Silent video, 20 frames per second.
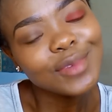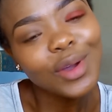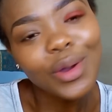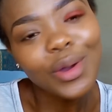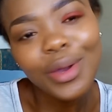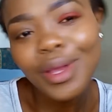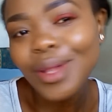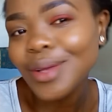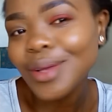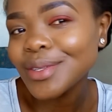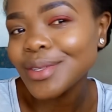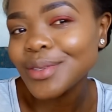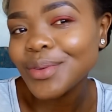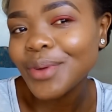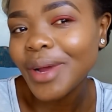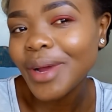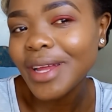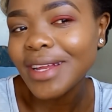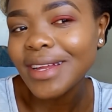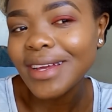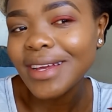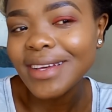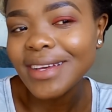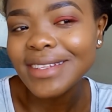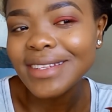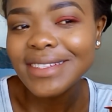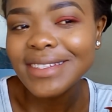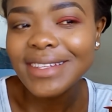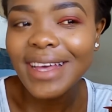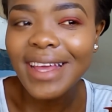oh, it looks quite
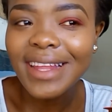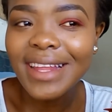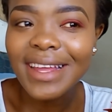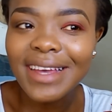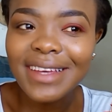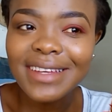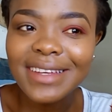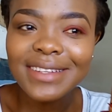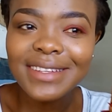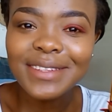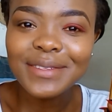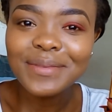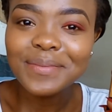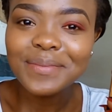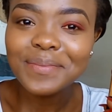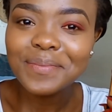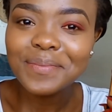nice. I like it.